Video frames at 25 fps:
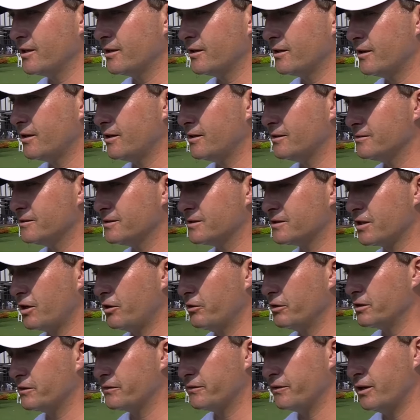and uh, it's
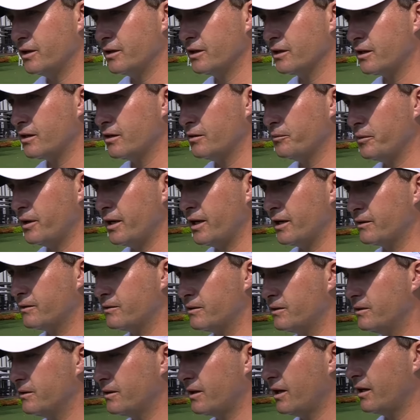always fun to come back
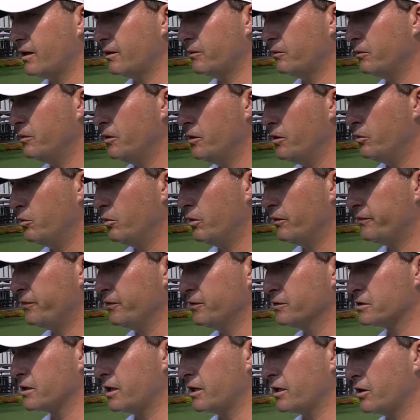kind of what
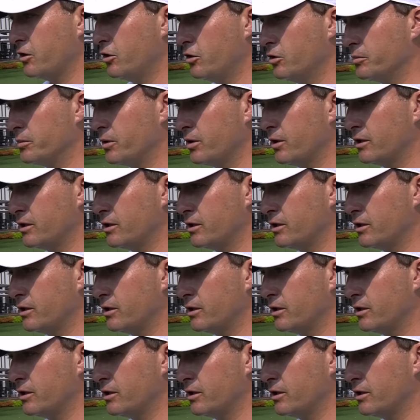feels like home.